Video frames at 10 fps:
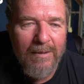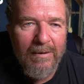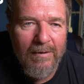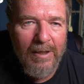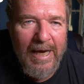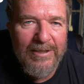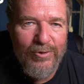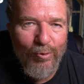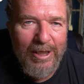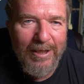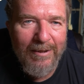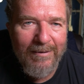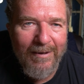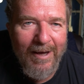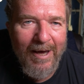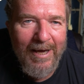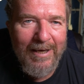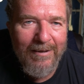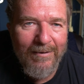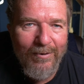Last week,
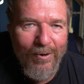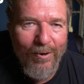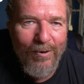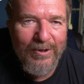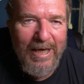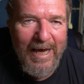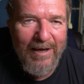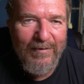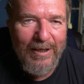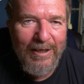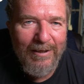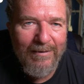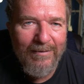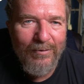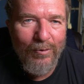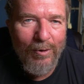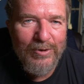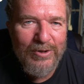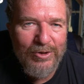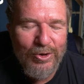I called Kathy who
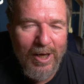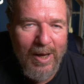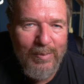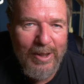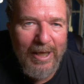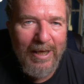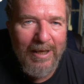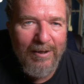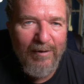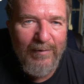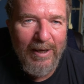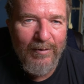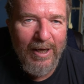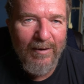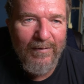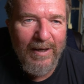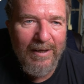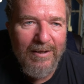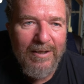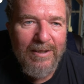owns the shop, and I found out
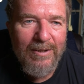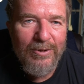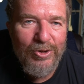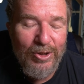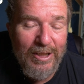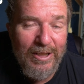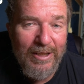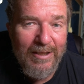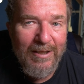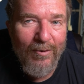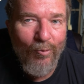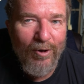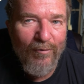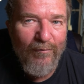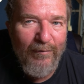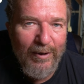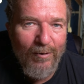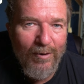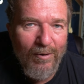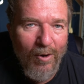that she will
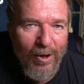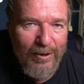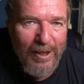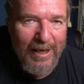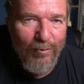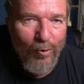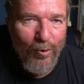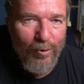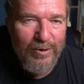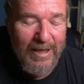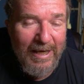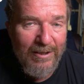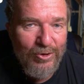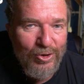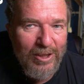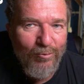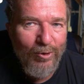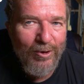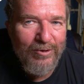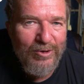fill online orders and she
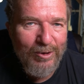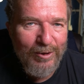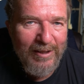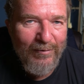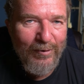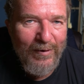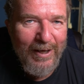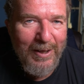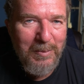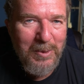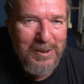will deliver them